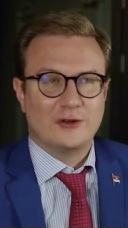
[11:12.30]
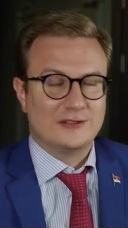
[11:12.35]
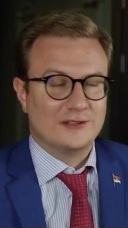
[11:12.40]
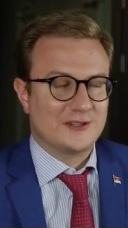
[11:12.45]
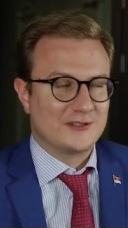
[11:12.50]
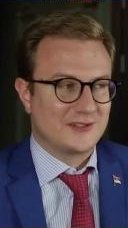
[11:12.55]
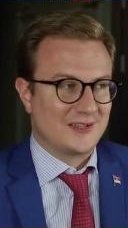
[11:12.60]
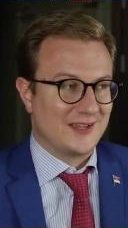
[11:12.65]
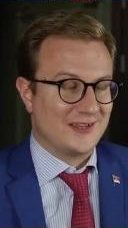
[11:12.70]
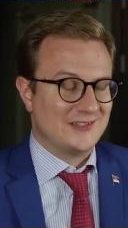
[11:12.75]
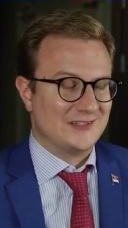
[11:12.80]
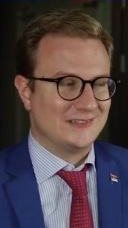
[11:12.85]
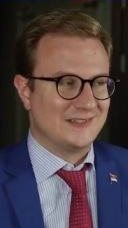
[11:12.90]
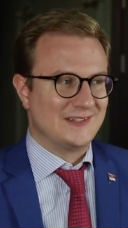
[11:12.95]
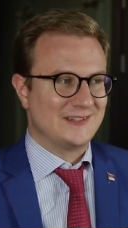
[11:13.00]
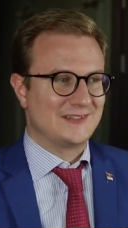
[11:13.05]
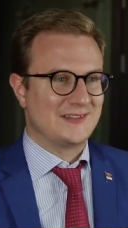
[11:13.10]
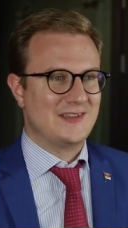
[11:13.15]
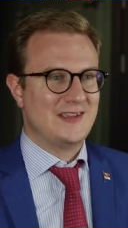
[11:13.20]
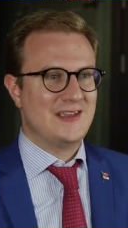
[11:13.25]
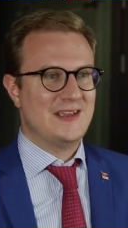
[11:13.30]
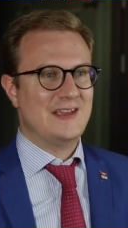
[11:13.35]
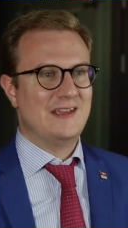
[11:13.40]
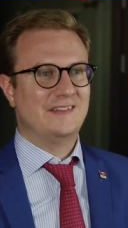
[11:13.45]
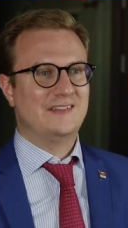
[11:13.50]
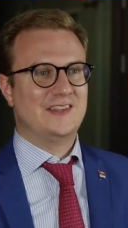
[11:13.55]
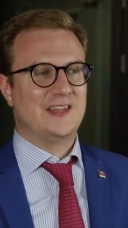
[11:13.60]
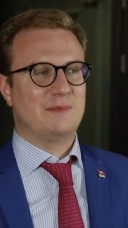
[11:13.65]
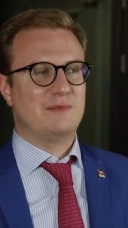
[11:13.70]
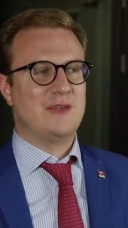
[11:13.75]
or Los Angeles,
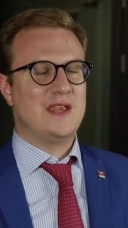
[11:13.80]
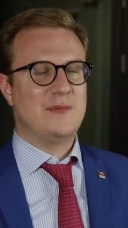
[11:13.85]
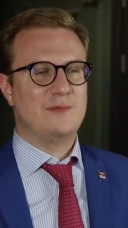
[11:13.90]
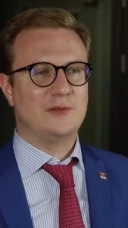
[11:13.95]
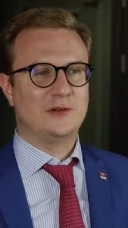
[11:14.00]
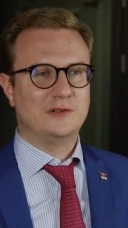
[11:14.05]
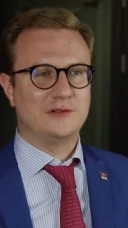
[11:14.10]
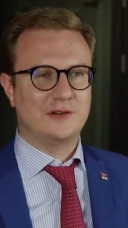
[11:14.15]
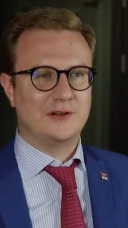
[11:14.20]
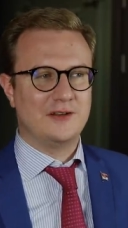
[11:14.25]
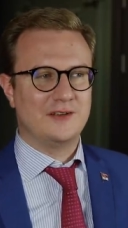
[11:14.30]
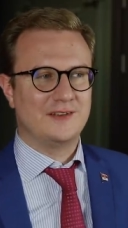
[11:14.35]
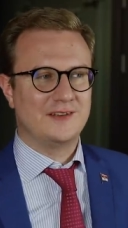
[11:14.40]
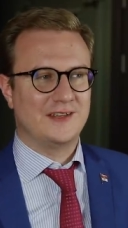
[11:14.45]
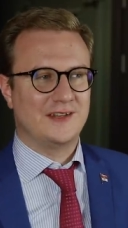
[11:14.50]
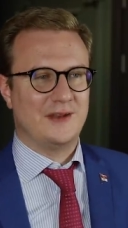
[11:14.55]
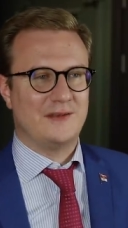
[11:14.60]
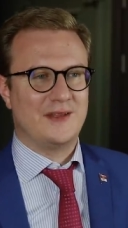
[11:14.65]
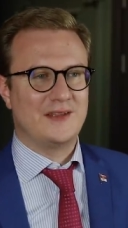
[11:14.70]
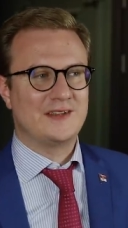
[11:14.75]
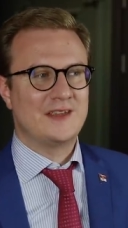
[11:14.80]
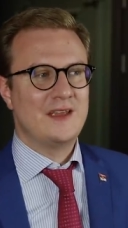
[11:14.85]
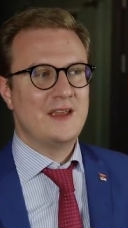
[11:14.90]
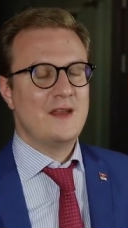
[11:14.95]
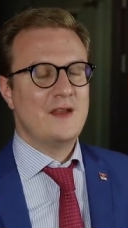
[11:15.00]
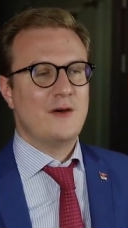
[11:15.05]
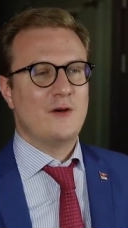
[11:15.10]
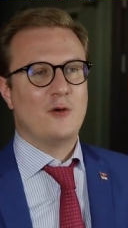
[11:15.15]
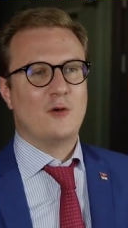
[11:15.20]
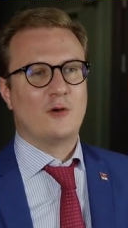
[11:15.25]
you know, the people are, you know, nice.
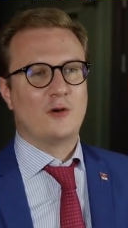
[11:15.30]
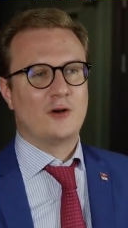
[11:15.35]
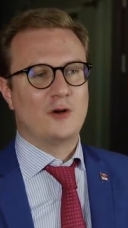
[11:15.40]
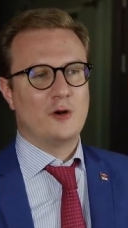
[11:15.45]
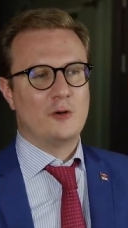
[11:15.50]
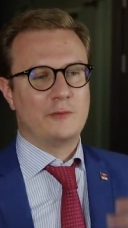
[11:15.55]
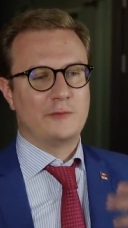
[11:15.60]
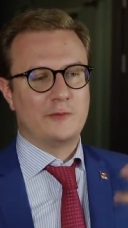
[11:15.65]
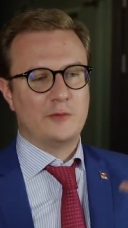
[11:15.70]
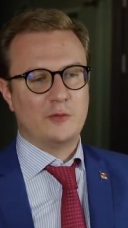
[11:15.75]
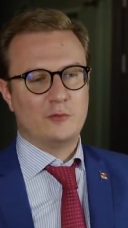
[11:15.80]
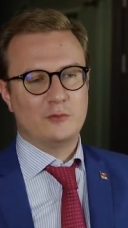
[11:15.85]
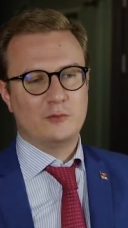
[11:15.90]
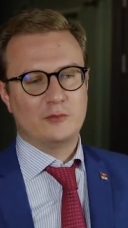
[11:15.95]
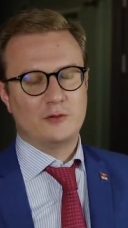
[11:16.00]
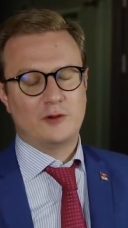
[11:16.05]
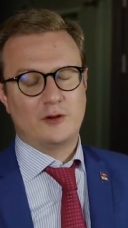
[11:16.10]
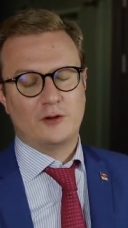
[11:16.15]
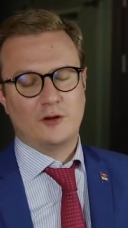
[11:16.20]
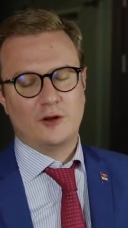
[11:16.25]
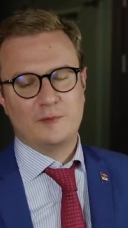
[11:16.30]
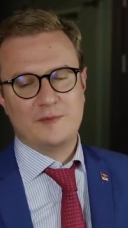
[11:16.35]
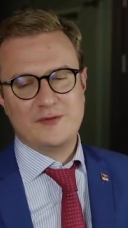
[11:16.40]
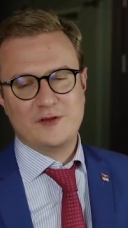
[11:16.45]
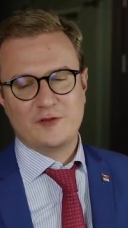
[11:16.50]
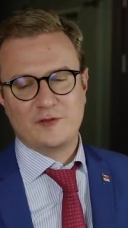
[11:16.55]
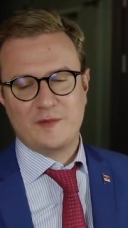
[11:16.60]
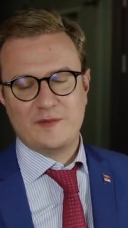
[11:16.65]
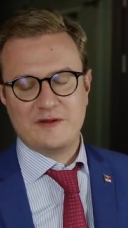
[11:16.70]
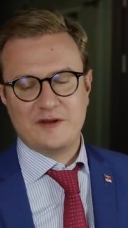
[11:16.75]
Or I'll be
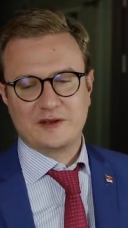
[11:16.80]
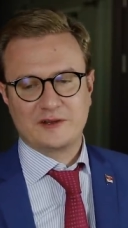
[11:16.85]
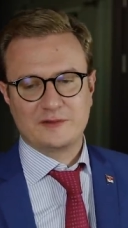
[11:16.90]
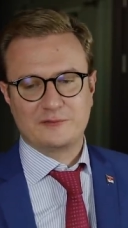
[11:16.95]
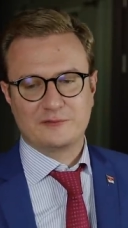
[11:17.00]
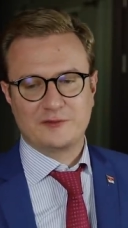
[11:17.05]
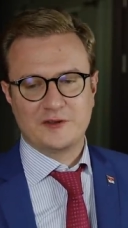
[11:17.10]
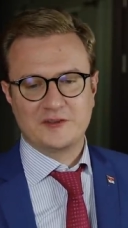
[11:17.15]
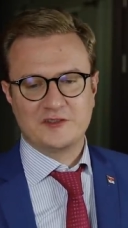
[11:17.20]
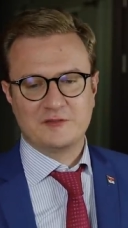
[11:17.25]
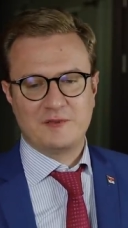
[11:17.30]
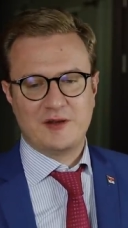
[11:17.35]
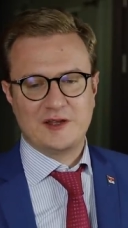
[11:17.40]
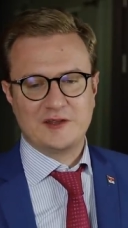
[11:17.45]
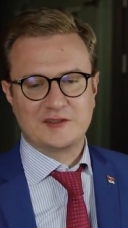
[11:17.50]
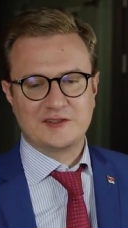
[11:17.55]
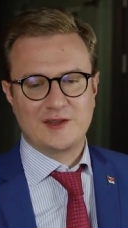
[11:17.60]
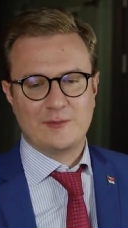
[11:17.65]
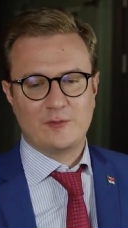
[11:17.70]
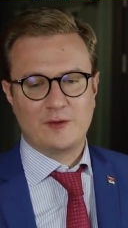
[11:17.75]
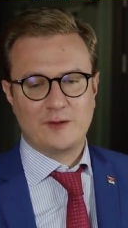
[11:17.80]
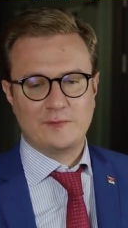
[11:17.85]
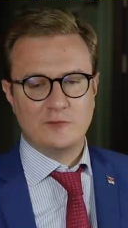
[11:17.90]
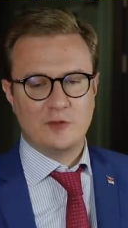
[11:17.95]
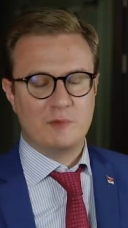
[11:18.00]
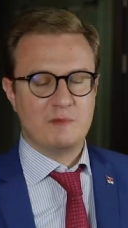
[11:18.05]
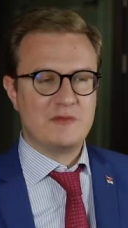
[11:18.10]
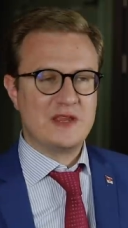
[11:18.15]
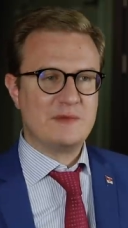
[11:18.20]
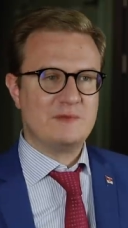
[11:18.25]
with American friends of mine somewhere and
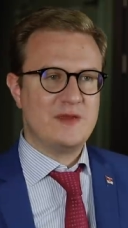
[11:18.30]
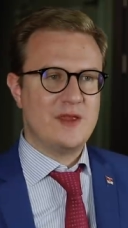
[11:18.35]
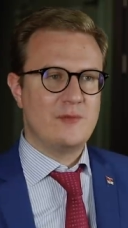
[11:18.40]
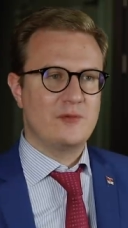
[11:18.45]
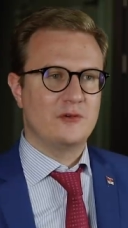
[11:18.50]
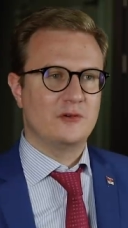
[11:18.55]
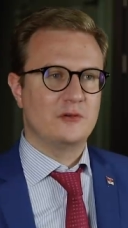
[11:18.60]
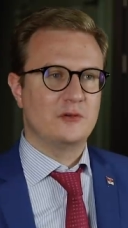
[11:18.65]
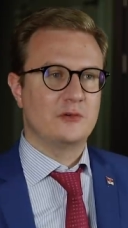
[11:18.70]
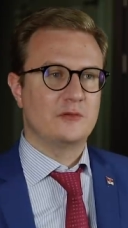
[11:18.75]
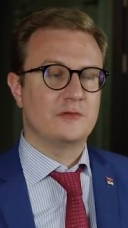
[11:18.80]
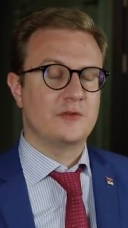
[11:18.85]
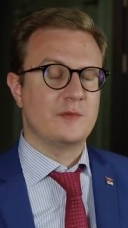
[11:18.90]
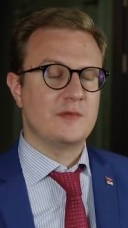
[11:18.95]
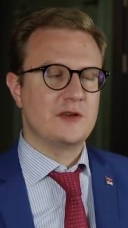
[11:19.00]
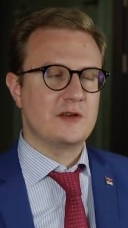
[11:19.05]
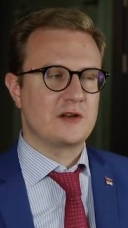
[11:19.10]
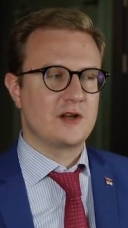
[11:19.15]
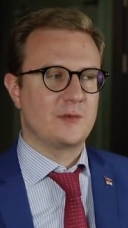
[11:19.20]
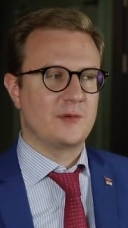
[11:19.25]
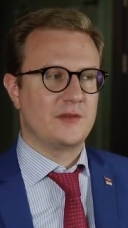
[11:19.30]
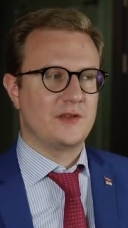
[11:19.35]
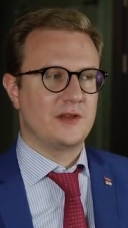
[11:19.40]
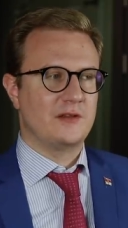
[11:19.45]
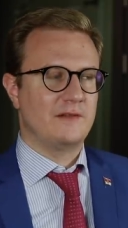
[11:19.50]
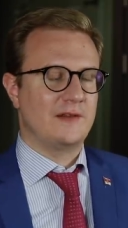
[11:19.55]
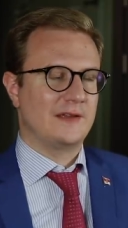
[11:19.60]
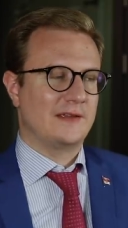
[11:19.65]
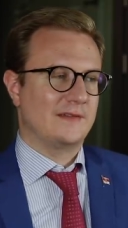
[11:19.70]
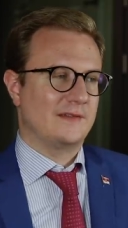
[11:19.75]
we'll meet people who are from Europe and they're
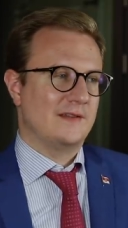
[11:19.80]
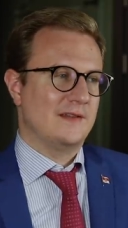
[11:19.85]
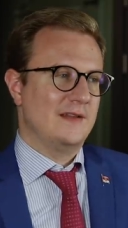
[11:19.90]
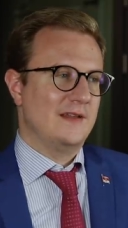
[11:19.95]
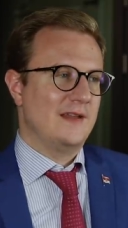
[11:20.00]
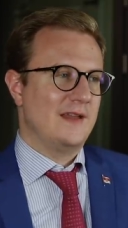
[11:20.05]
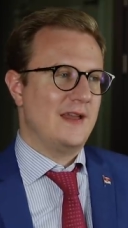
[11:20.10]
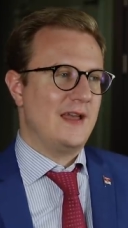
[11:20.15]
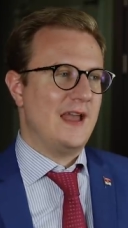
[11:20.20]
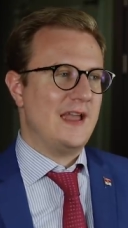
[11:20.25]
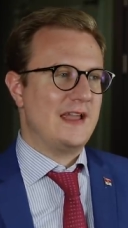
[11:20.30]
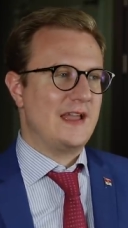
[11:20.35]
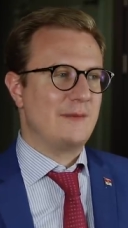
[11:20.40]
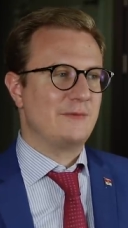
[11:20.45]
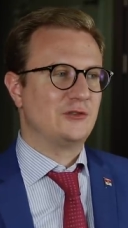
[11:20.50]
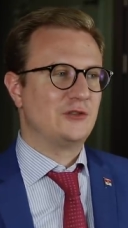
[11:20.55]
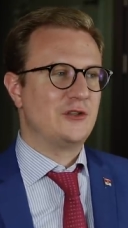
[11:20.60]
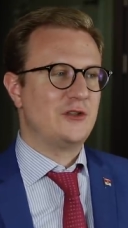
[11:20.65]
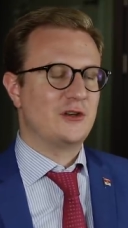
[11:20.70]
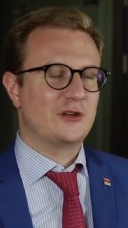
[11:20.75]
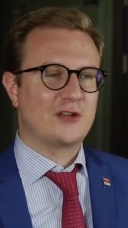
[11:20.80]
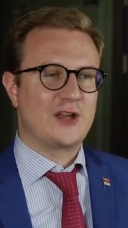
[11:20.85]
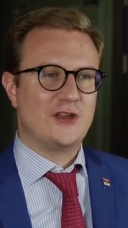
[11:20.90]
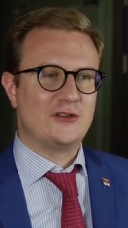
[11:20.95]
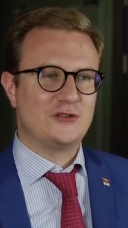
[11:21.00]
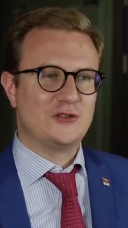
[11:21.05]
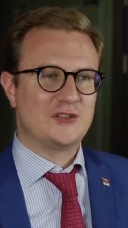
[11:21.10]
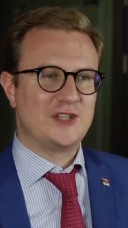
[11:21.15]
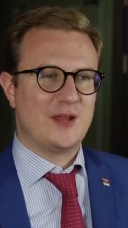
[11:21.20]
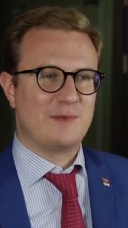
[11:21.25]
like, hey, I'm sure their
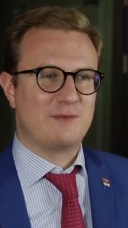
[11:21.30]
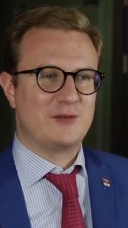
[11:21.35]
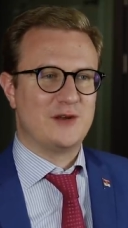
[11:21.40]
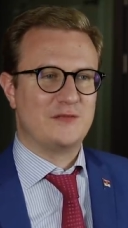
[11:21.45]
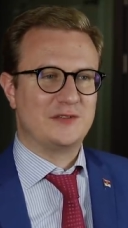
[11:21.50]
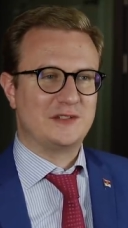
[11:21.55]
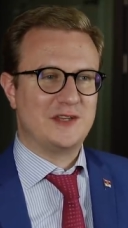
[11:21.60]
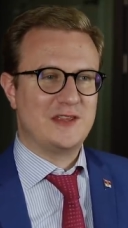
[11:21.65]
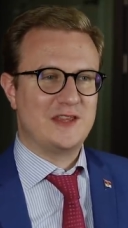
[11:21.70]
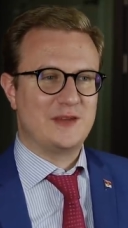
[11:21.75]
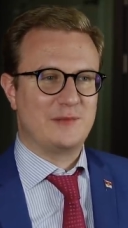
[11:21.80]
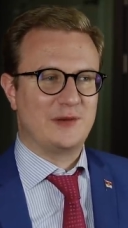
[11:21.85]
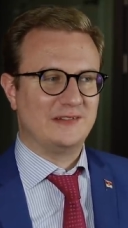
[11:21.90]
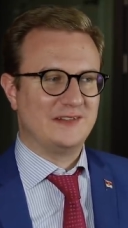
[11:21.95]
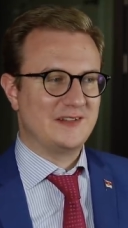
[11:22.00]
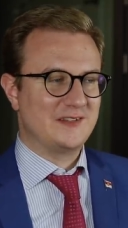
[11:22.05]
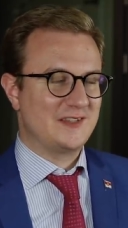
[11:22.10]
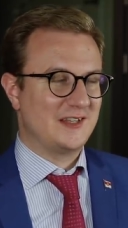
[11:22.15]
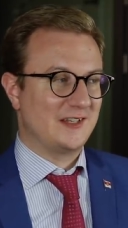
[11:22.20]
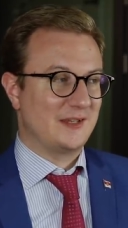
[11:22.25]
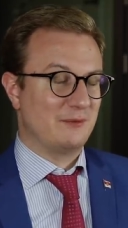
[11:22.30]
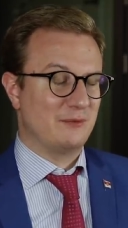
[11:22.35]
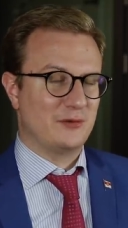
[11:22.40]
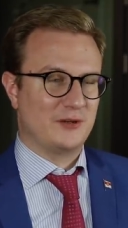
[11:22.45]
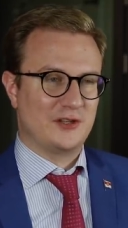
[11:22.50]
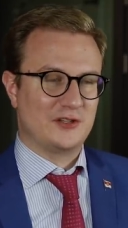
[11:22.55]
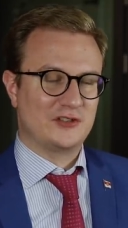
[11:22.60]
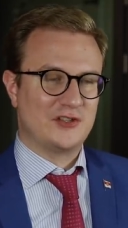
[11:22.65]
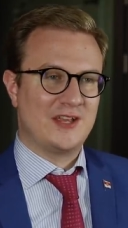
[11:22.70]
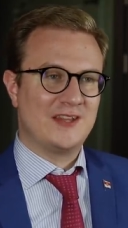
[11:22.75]
country's not perfect either, but at least they can
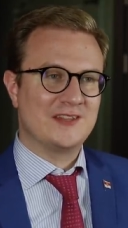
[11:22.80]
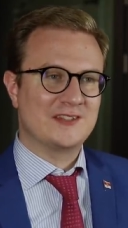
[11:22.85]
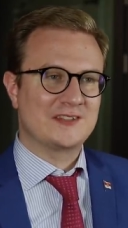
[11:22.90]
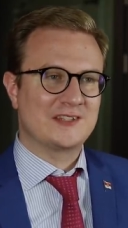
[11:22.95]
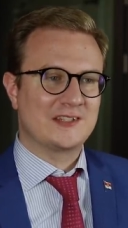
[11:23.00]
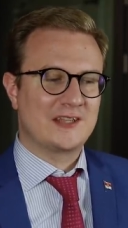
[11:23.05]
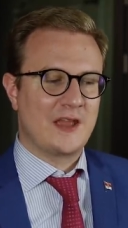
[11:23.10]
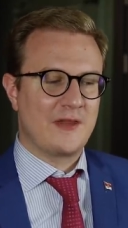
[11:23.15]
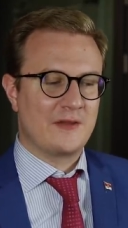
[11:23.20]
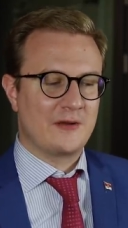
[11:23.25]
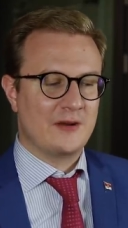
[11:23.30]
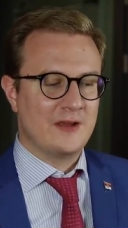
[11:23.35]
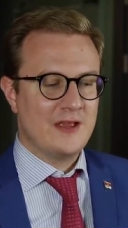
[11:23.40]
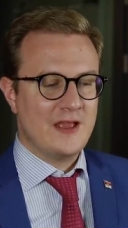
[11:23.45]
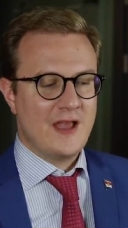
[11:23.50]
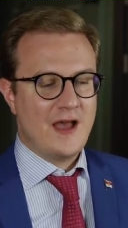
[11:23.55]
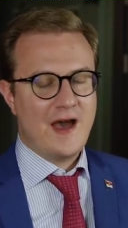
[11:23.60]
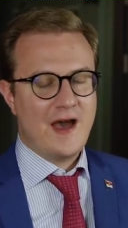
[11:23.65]
put a sentence together.